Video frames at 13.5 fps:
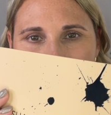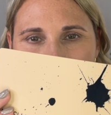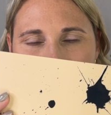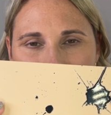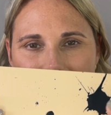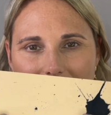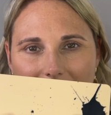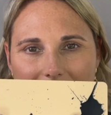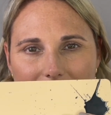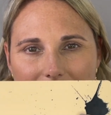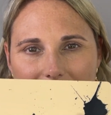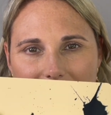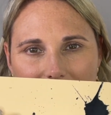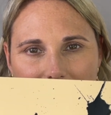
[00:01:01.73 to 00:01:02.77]
Just like even
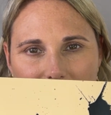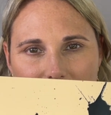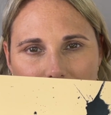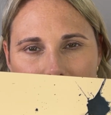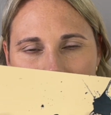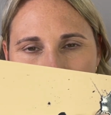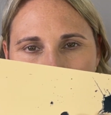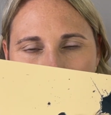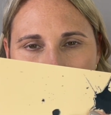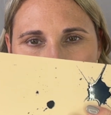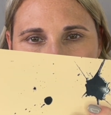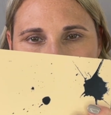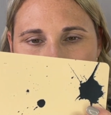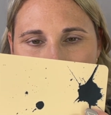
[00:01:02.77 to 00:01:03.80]
the texture of the
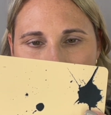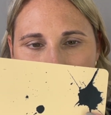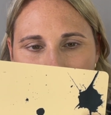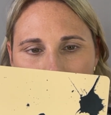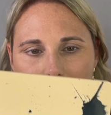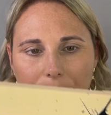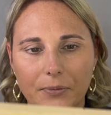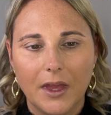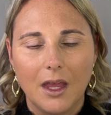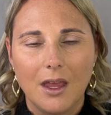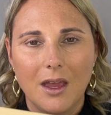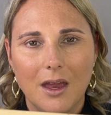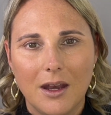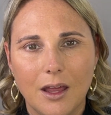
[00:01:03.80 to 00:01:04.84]
palette is different.
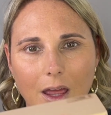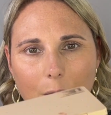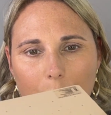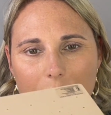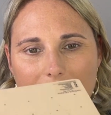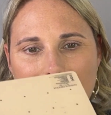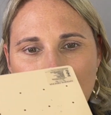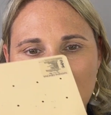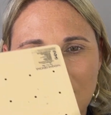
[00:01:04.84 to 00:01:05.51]
Now I will say